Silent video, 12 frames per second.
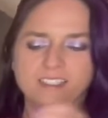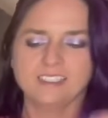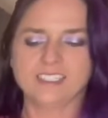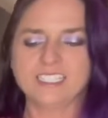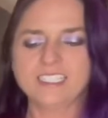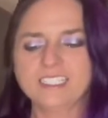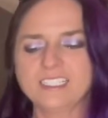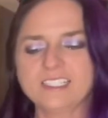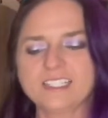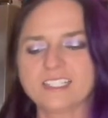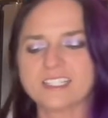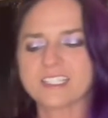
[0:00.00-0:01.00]
these
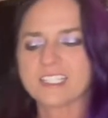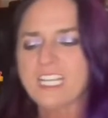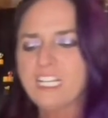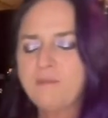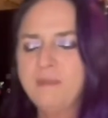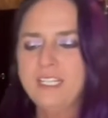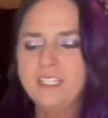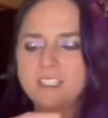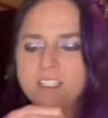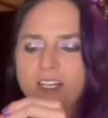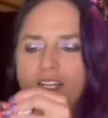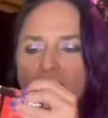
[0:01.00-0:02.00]

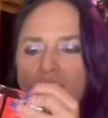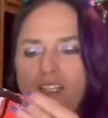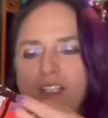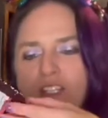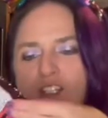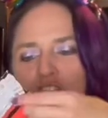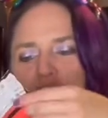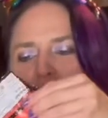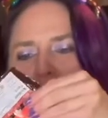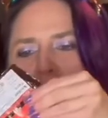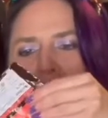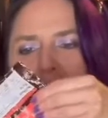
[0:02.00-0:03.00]
cinnamon
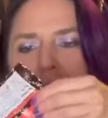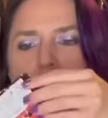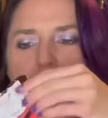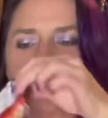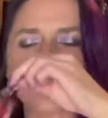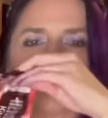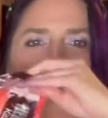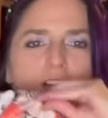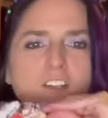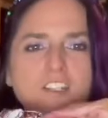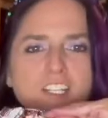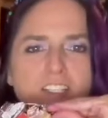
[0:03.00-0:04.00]
chips, these
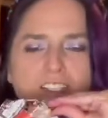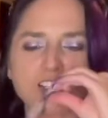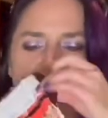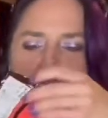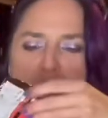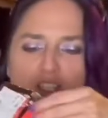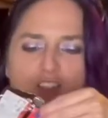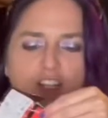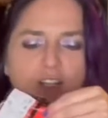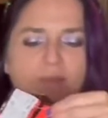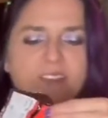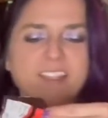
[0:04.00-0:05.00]
Hershey's cinnamon
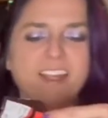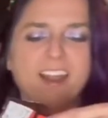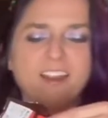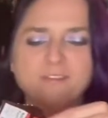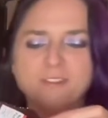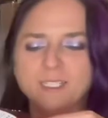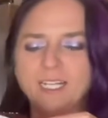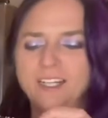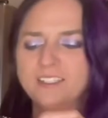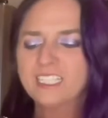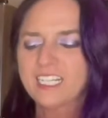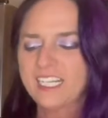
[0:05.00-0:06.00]
chips that I
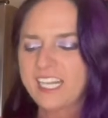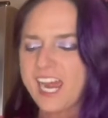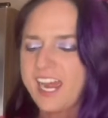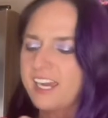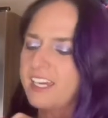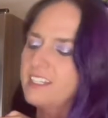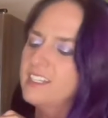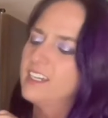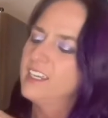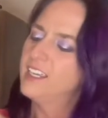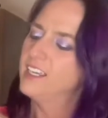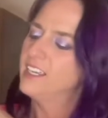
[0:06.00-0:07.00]
forgot that I had.
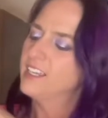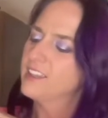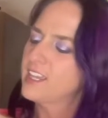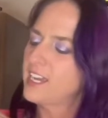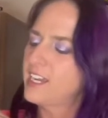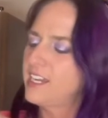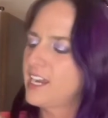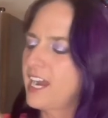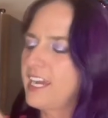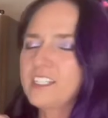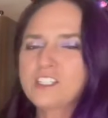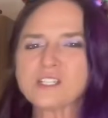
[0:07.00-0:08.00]
I
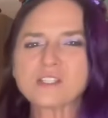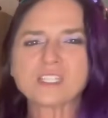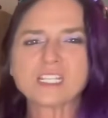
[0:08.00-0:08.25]
had used